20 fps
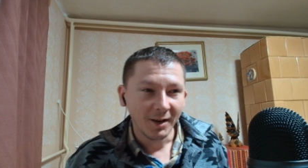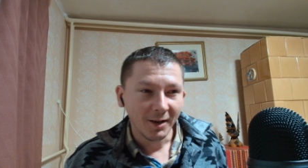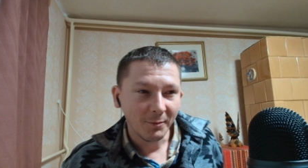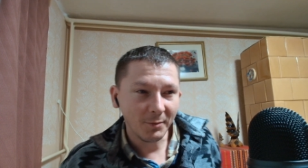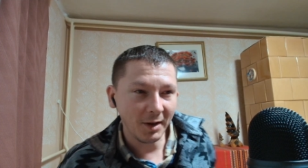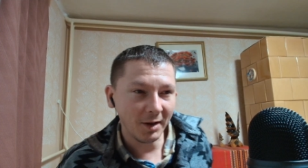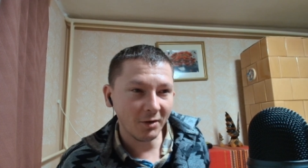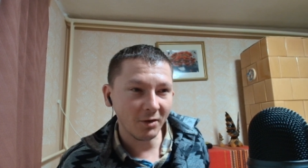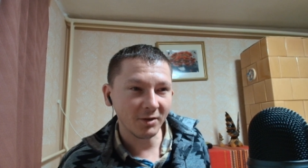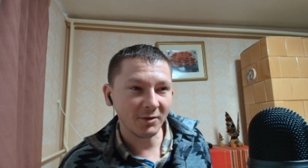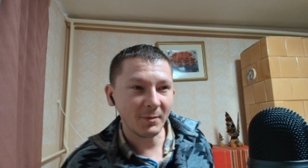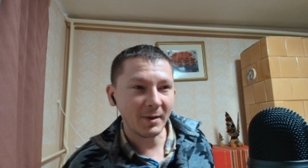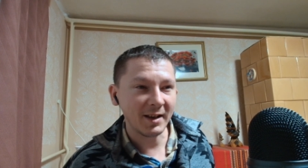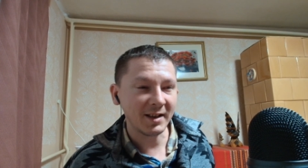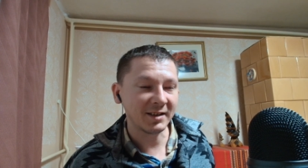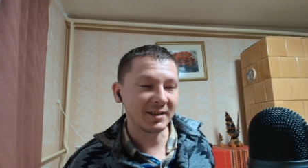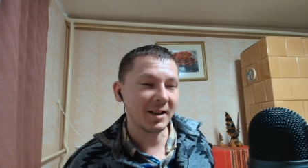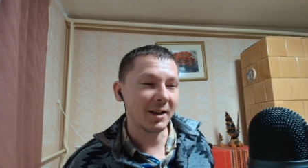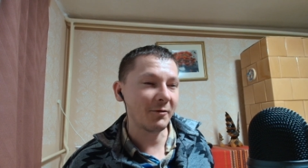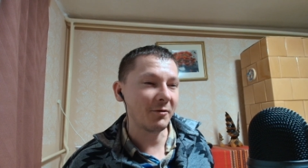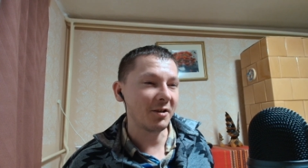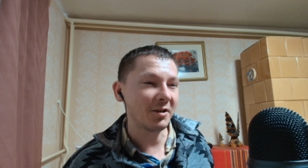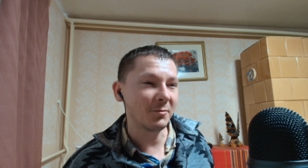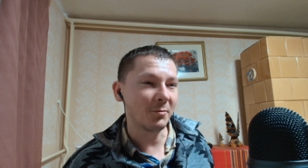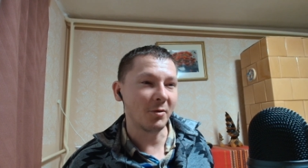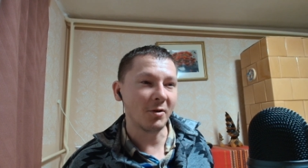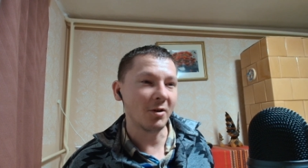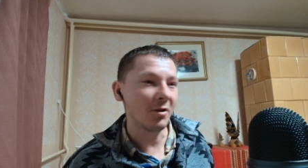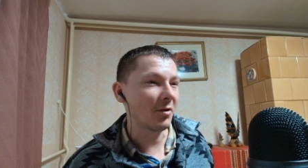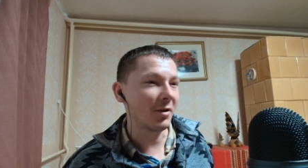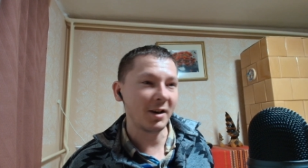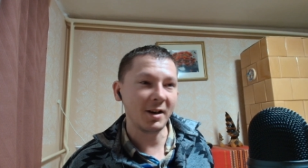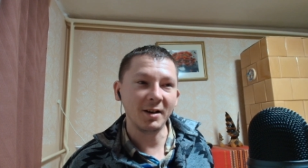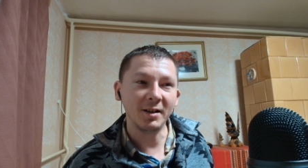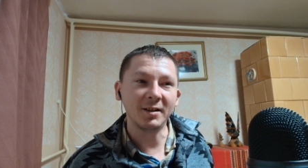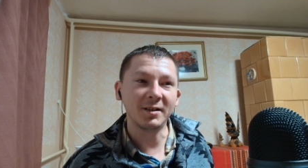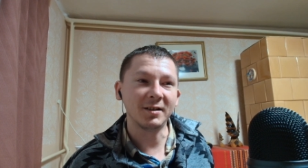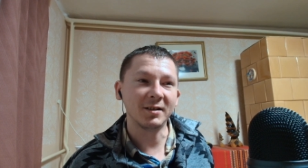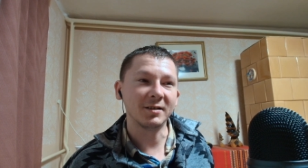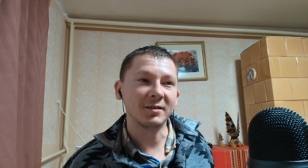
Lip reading: because my stuff is boring.